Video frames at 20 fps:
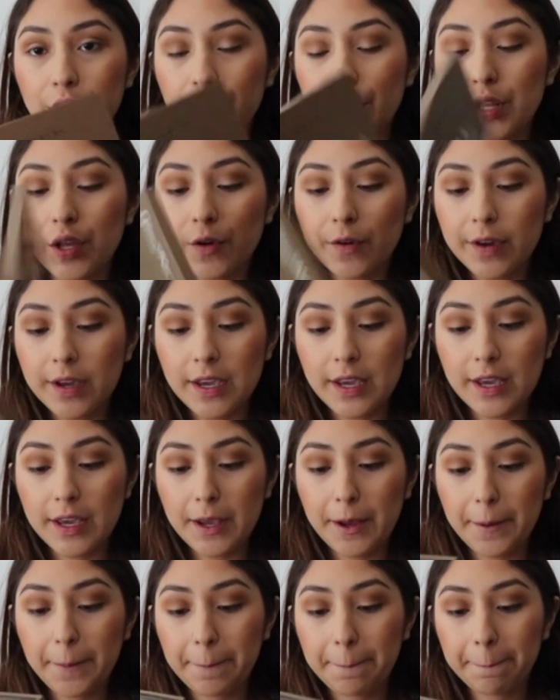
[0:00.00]
Glow
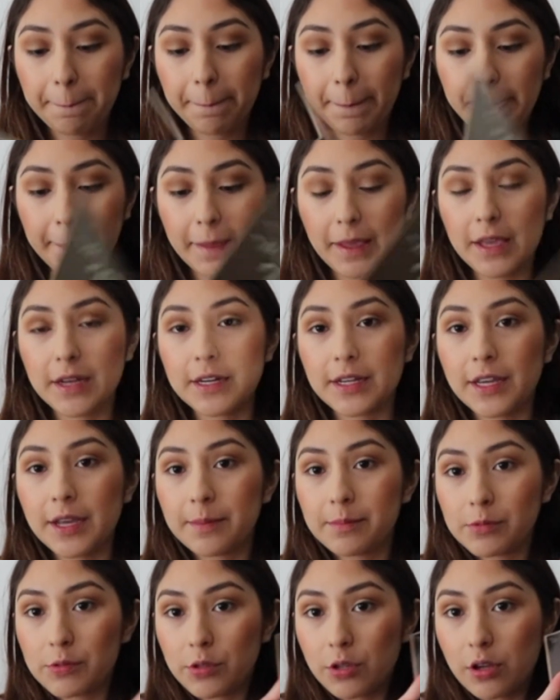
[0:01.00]
Kit, and it
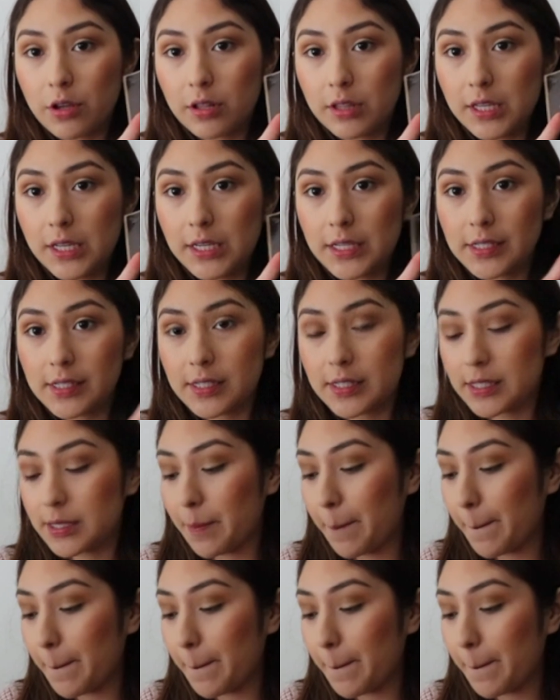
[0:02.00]
comes with all these.